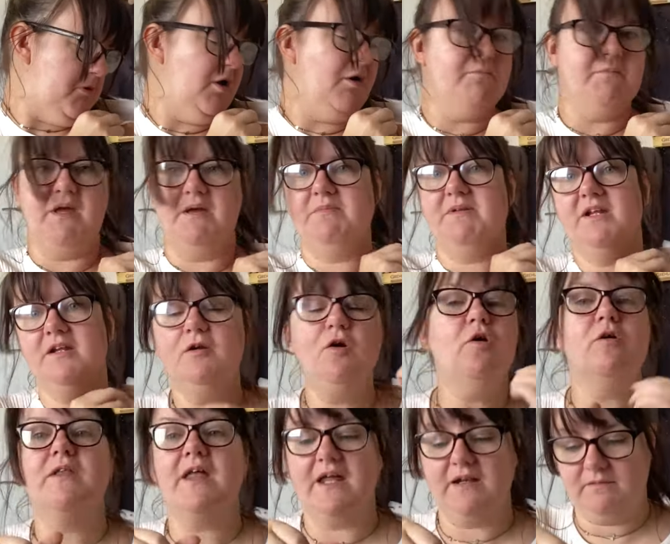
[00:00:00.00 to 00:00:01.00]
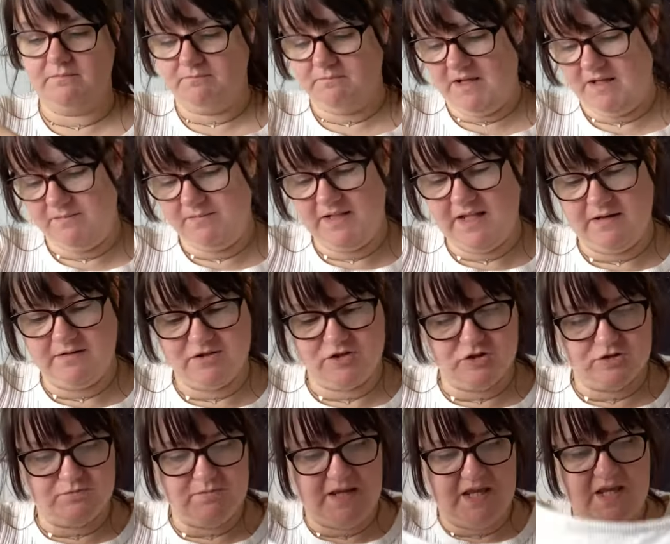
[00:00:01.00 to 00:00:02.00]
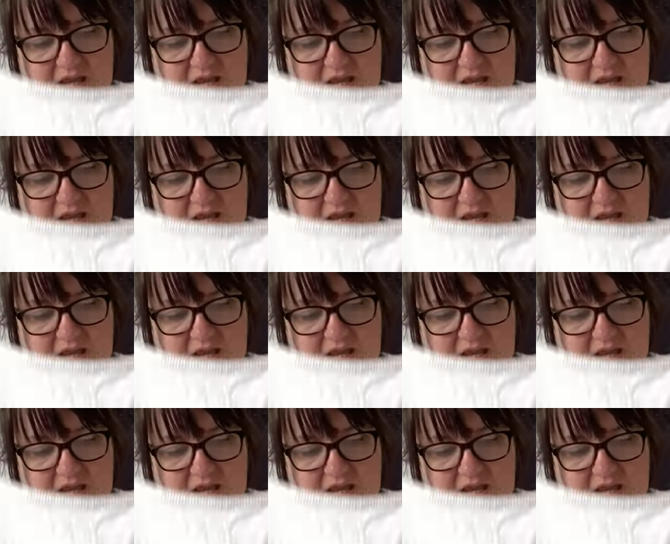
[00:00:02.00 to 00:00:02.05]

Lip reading: well, maybe they're not then, maybe that was just